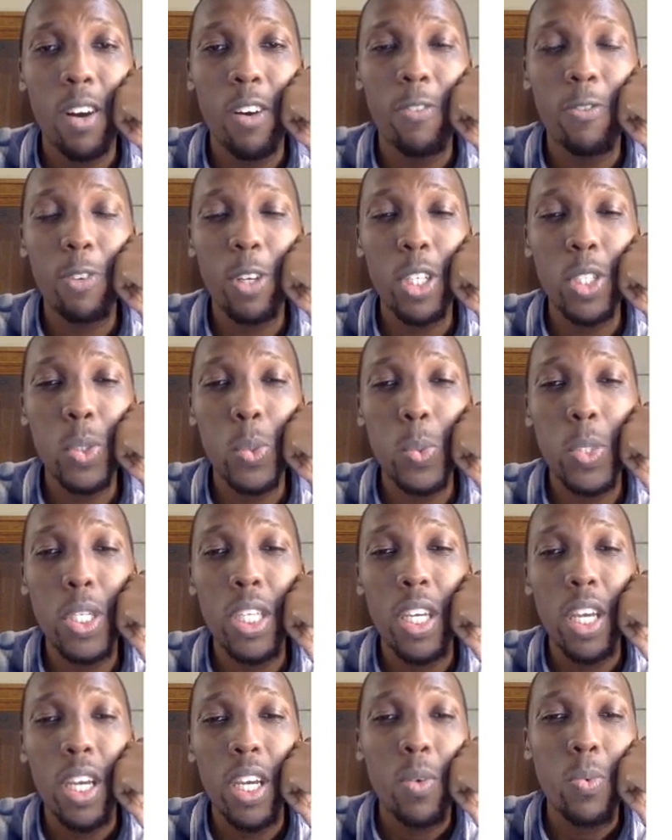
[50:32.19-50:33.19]
Of course,
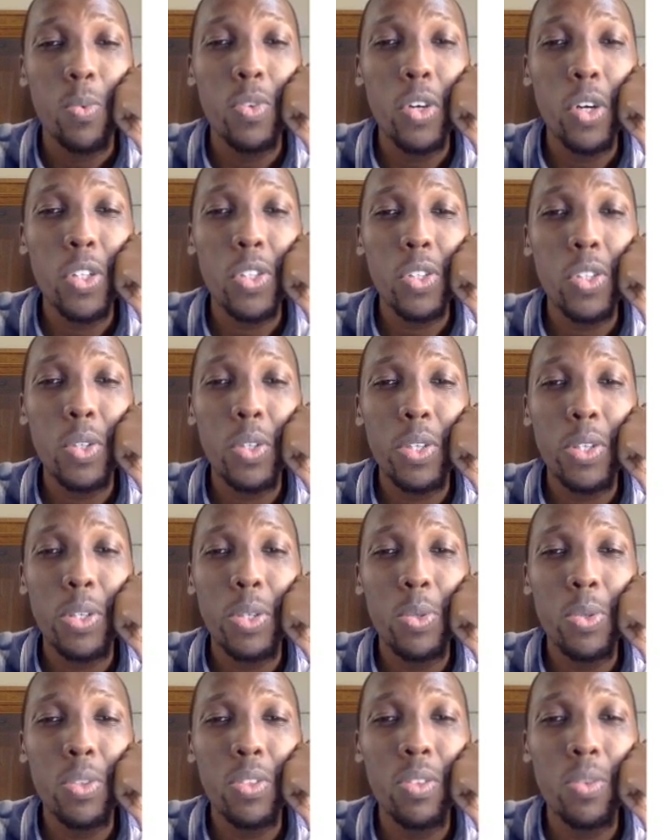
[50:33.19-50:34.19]
we also
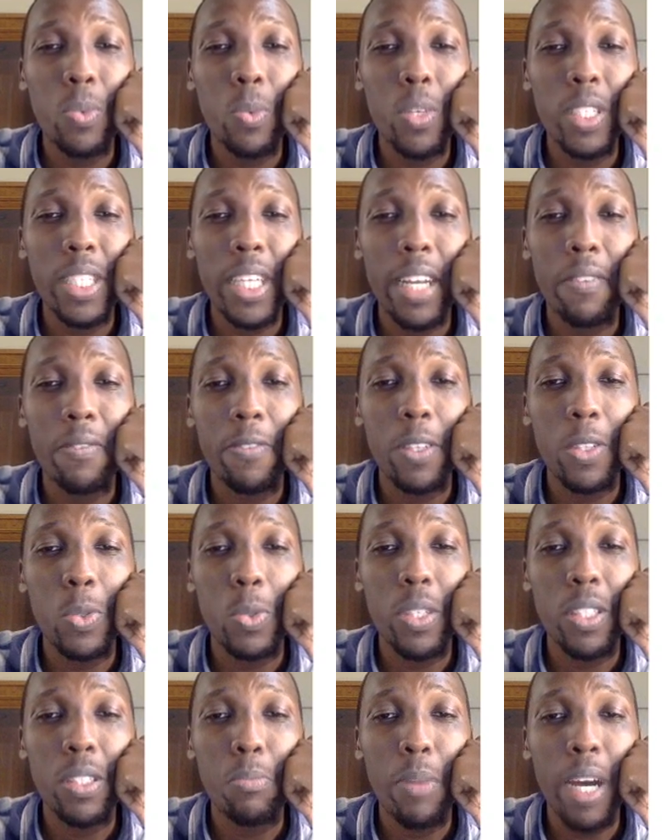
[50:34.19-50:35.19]
use what I refer
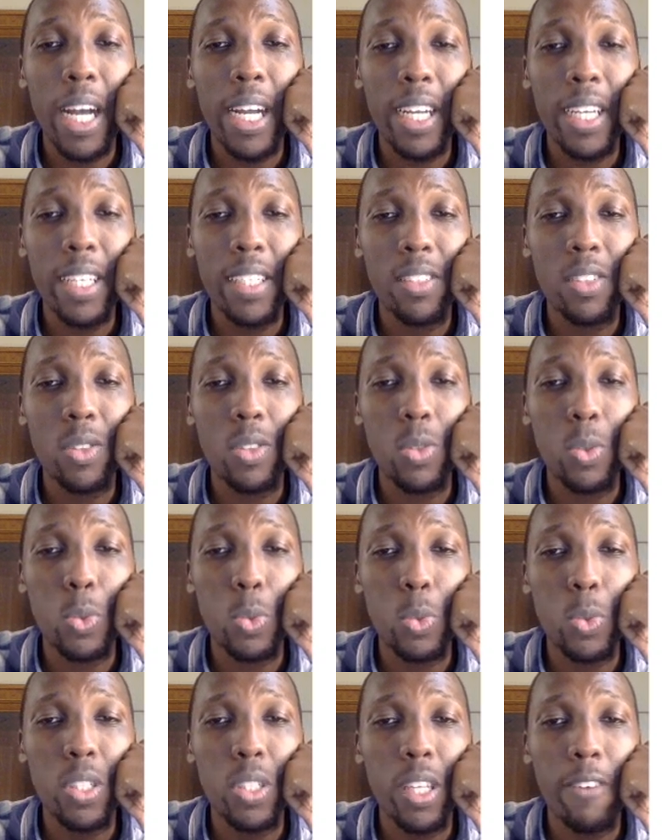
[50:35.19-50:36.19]
to as markers
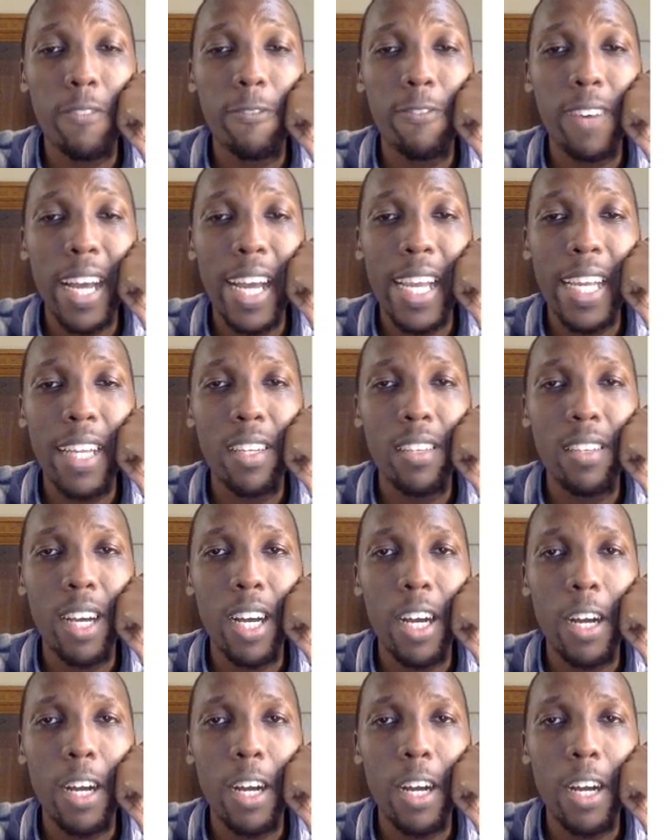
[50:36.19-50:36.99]
to define